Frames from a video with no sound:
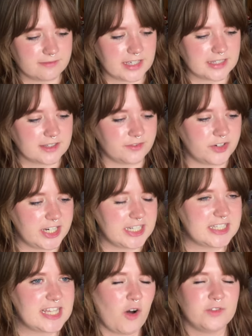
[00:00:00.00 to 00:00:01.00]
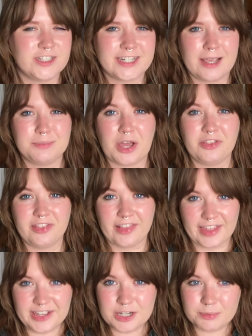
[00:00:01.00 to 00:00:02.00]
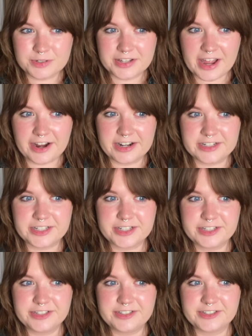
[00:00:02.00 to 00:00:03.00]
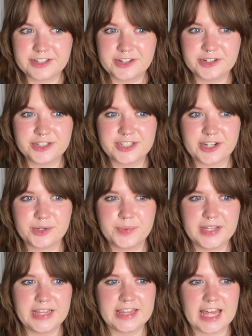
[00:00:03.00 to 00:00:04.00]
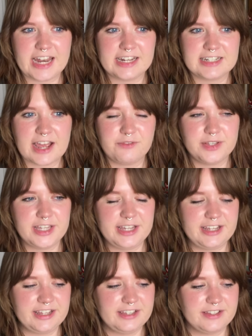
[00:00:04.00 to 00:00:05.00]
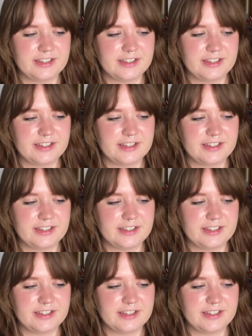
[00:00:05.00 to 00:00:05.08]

That's the phrase. Oftentimes, unlikable characters who you're stuck with. And I really